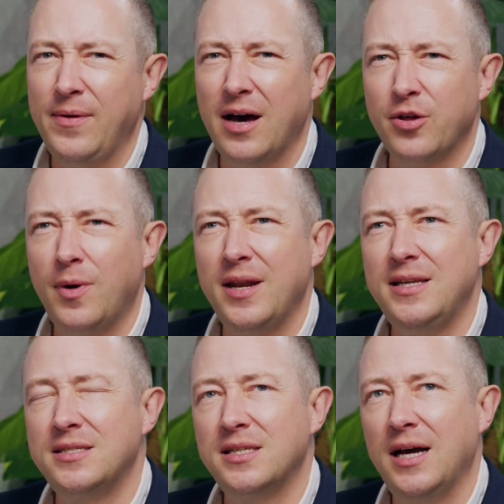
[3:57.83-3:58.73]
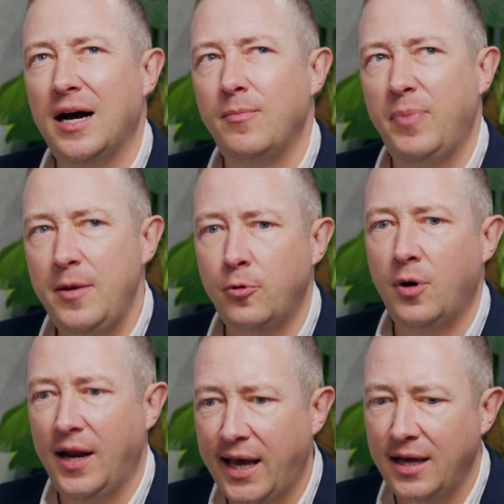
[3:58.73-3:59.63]
the other one is people
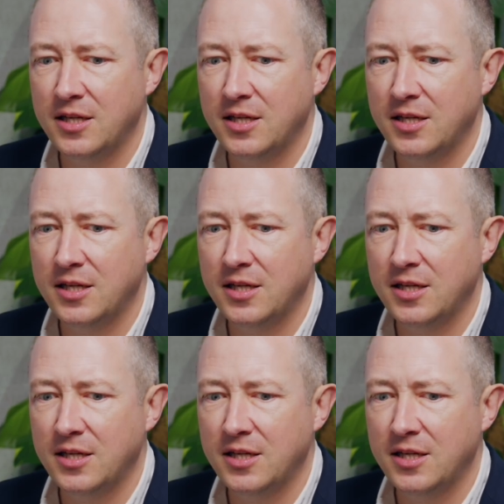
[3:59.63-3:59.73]
clicking